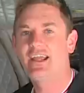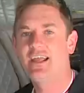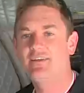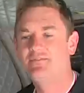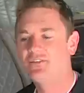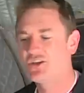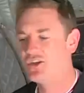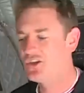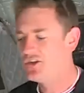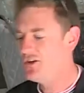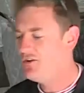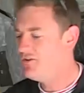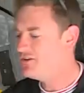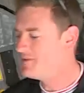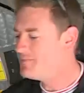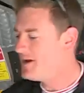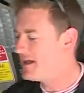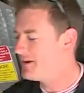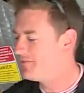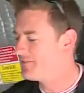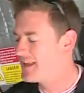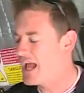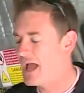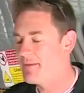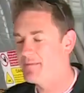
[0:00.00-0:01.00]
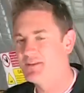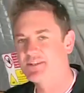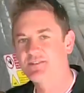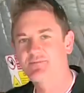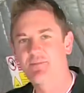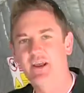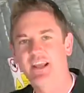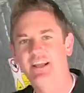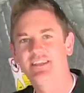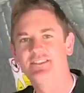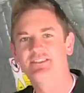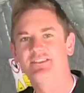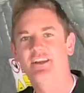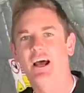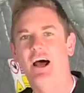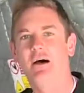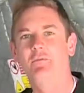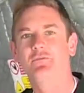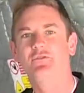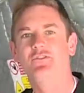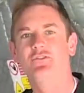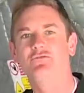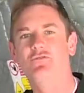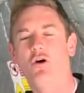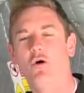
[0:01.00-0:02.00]
gives a huge amount of cabin space
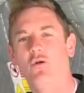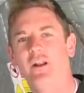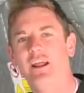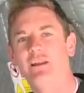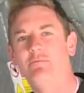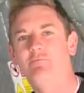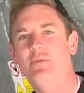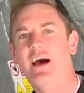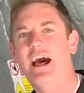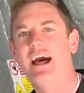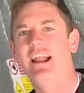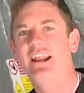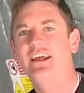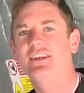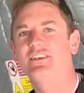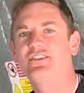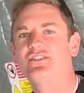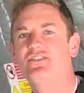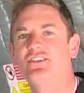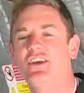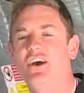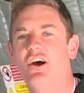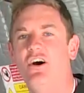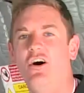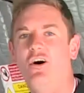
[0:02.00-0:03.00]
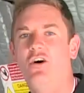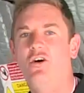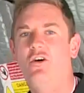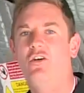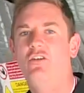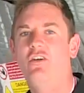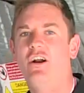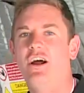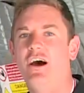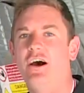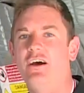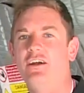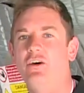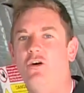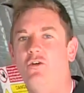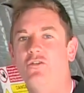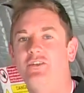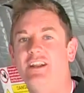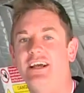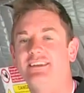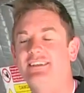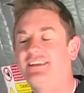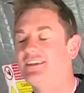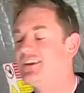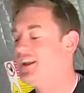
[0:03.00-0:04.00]
to roll in pallets or
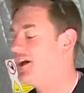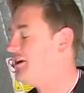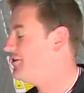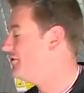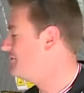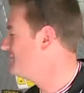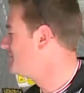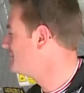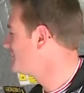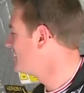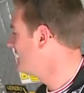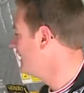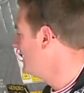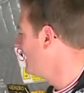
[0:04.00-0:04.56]
netted loads